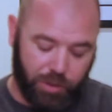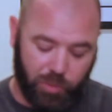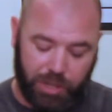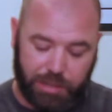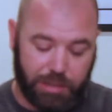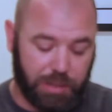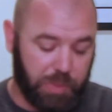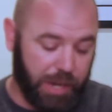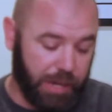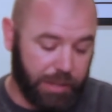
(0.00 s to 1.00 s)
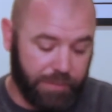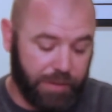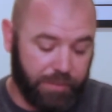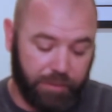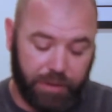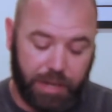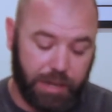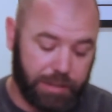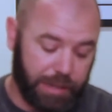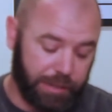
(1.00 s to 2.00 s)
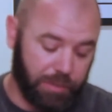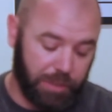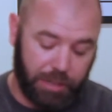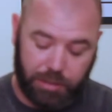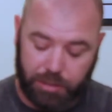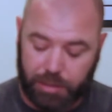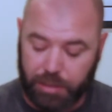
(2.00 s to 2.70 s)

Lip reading: no means is this paid. They've never even contacted me.